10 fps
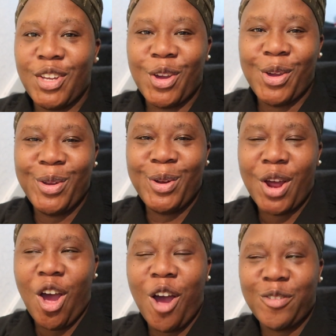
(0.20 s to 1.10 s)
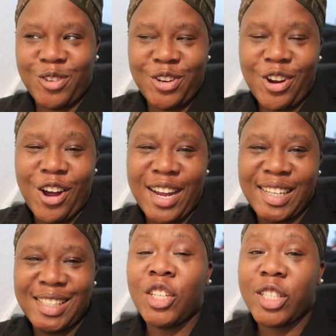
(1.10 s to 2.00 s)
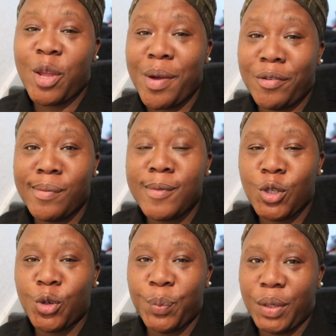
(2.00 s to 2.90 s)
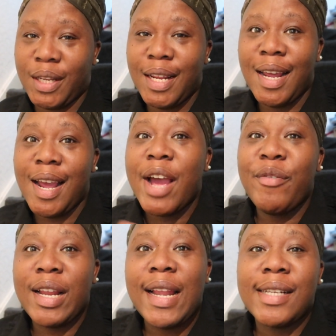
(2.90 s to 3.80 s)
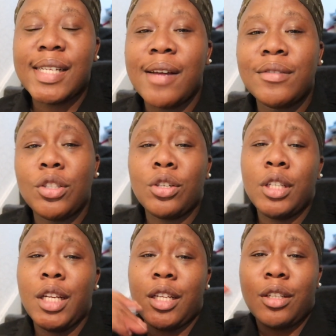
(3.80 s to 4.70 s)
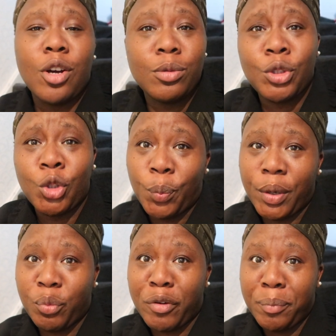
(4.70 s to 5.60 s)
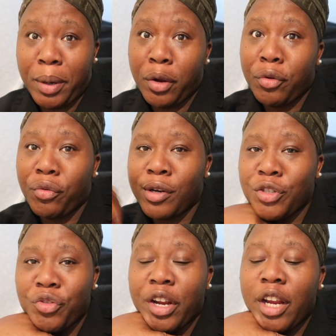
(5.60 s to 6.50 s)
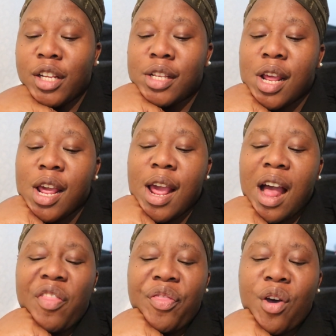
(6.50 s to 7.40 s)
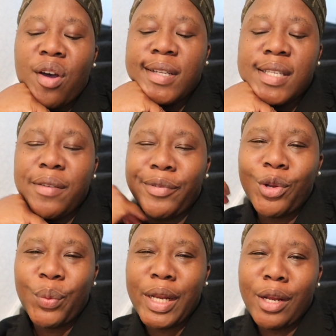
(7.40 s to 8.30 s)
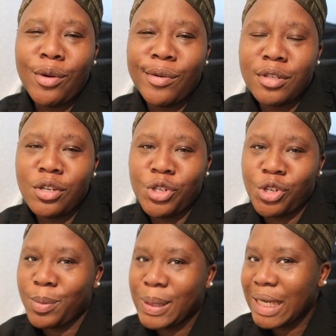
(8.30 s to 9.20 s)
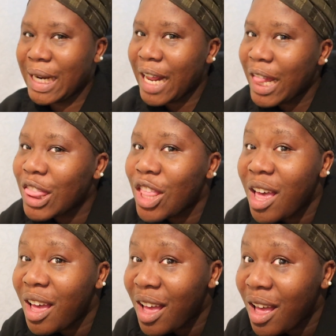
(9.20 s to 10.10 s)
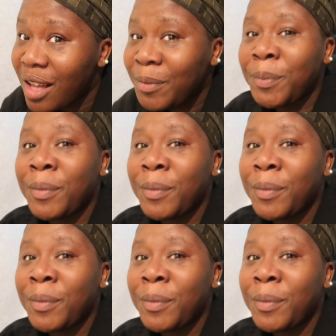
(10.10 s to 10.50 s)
Good afternoon, guys. I just came back from shopping. I realized I haven't done a come shopping with me groceries. I thought, even though we didn't go to the shops together,